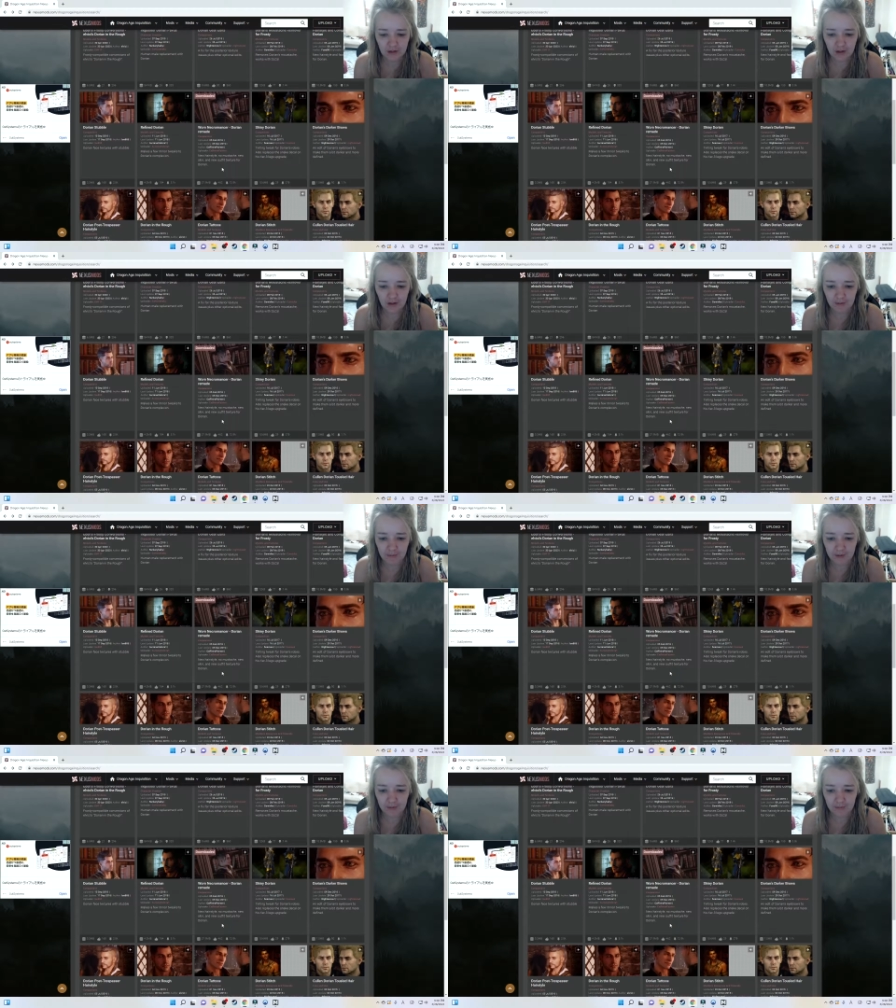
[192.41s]

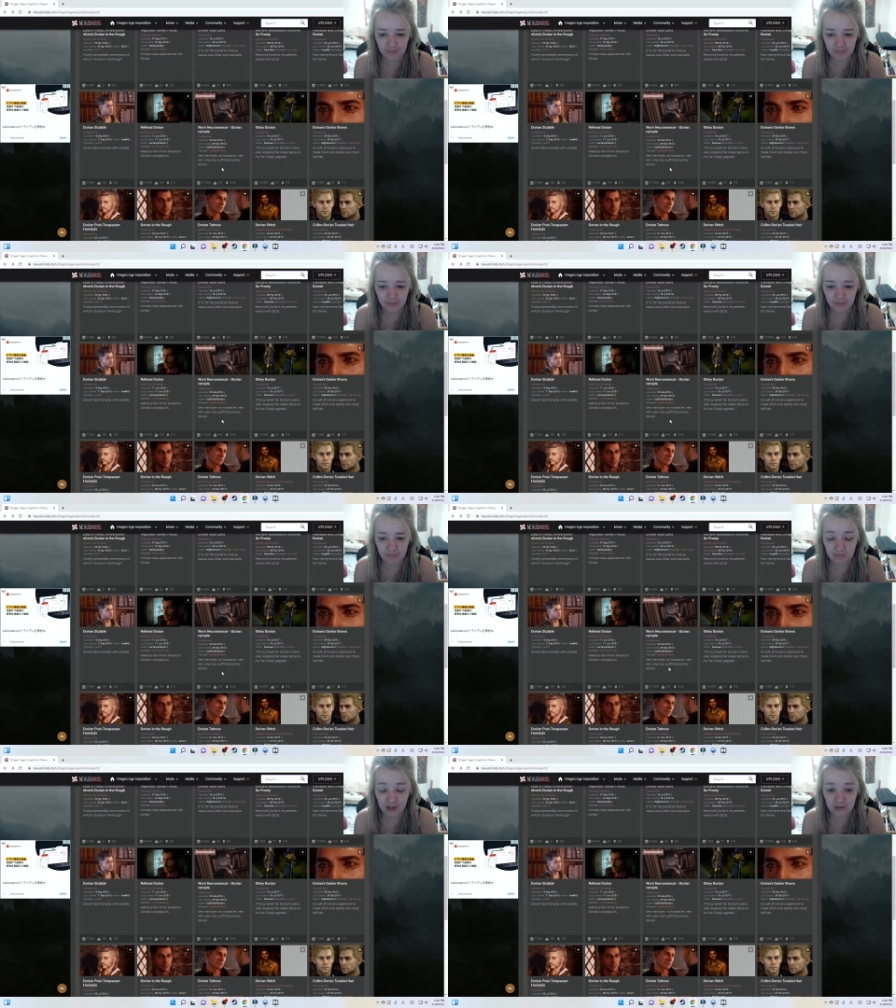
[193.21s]

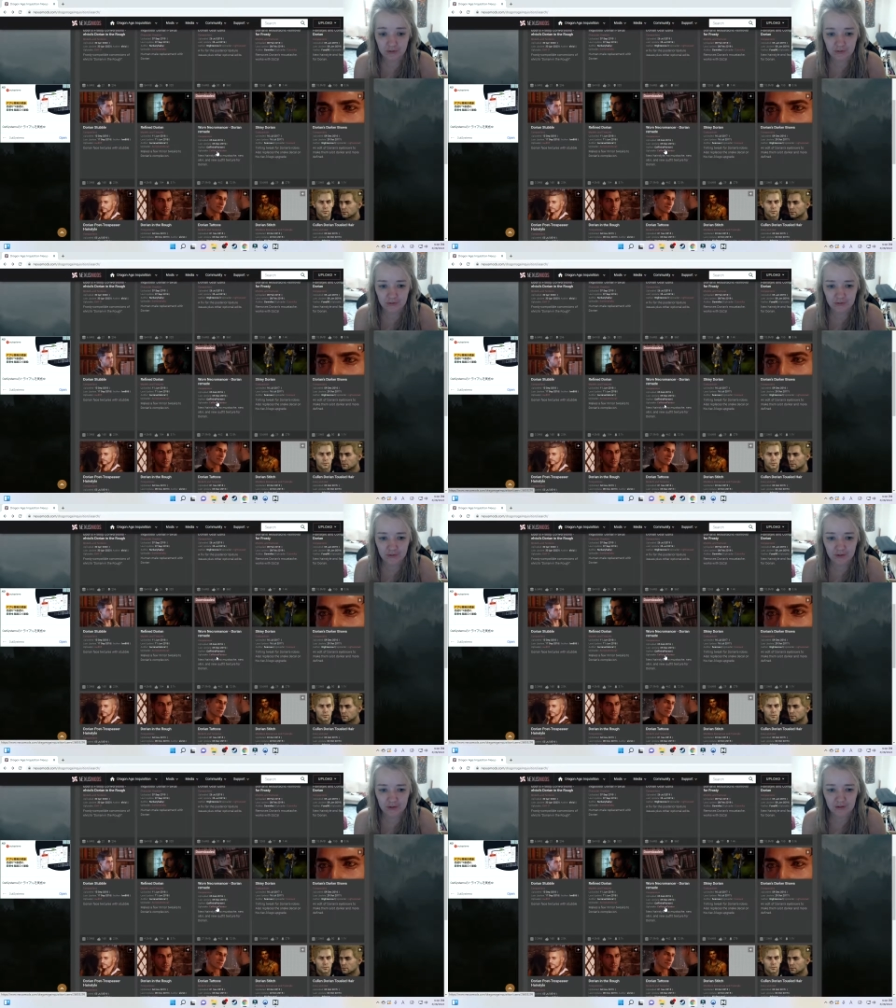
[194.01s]
modders
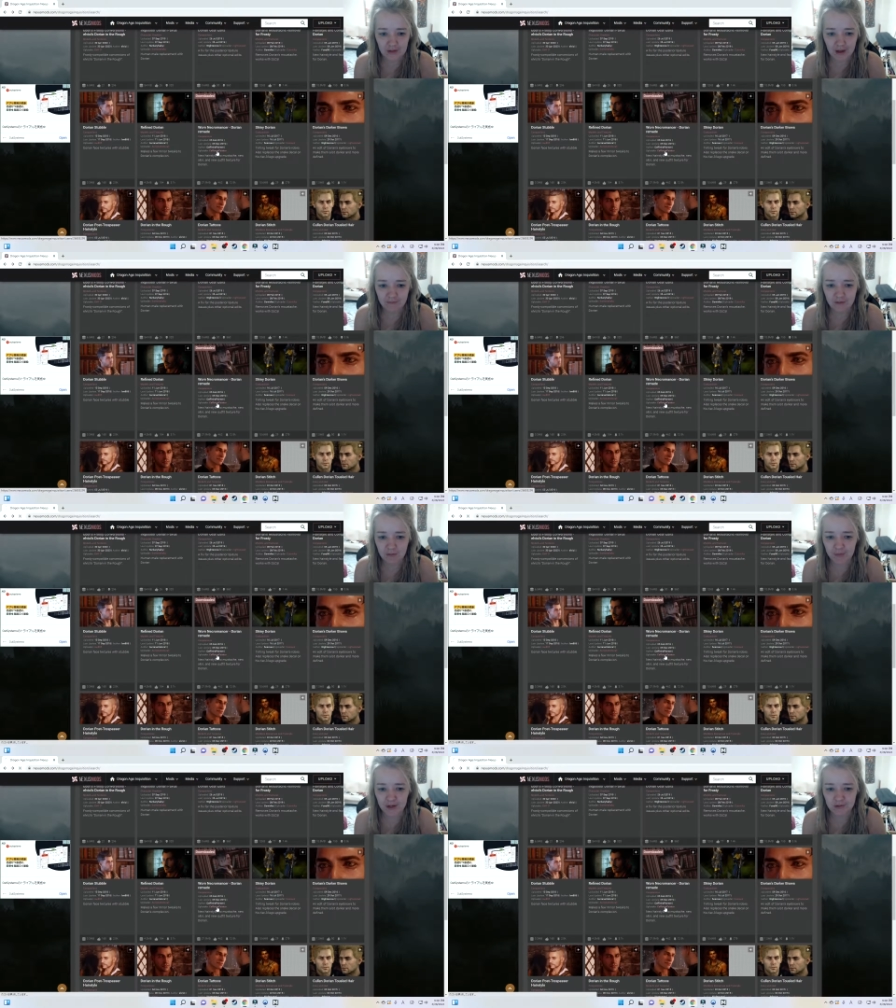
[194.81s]
is Caffeine
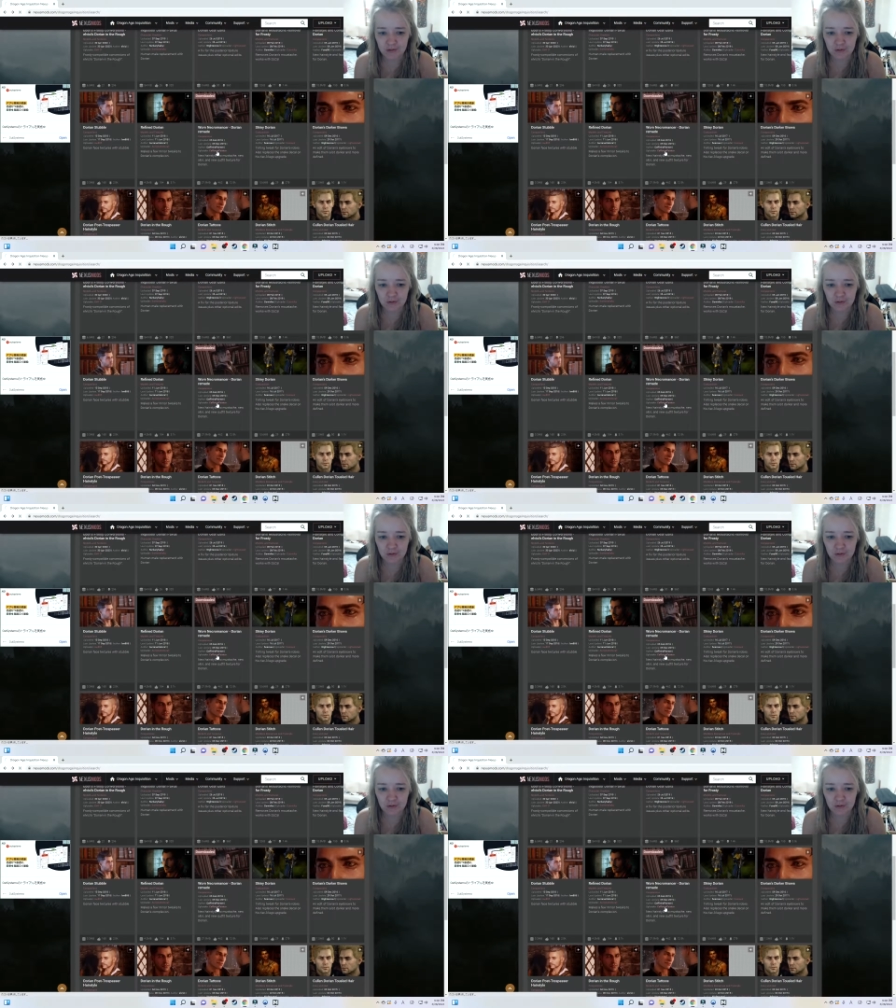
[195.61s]
Painter